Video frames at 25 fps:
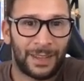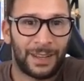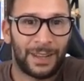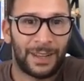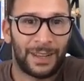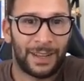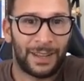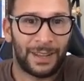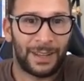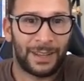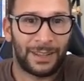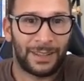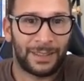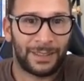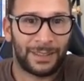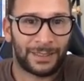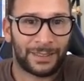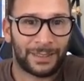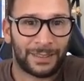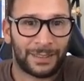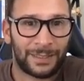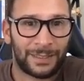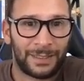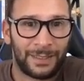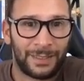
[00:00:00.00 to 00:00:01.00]

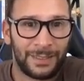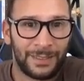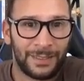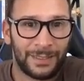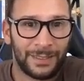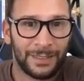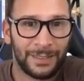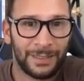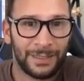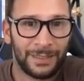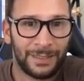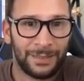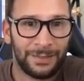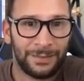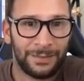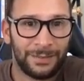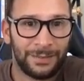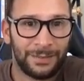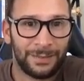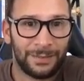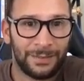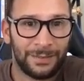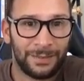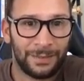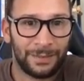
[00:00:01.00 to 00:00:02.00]

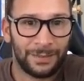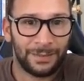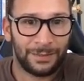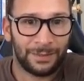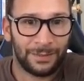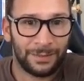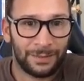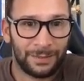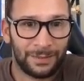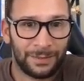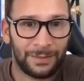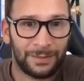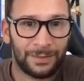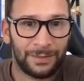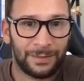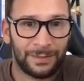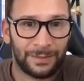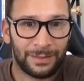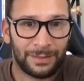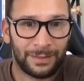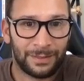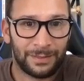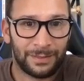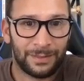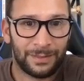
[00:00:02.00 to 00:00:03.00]

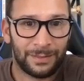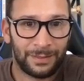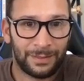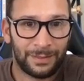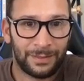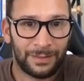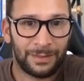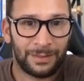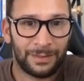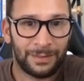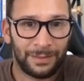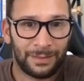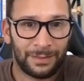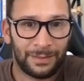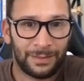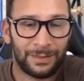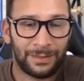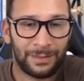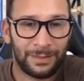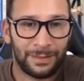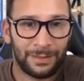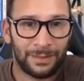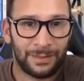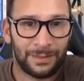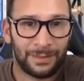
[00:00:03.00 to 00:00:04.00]

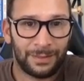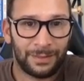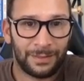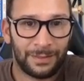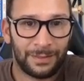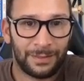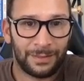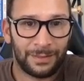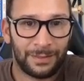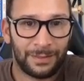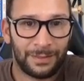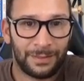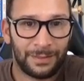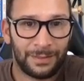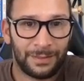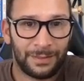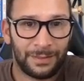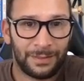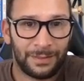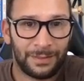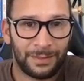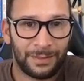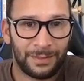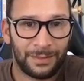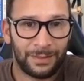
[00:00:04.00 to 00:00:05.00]

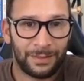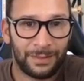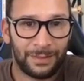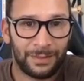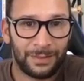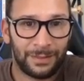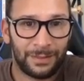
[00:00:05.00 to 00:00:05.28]
No words are spoken by the person on screen.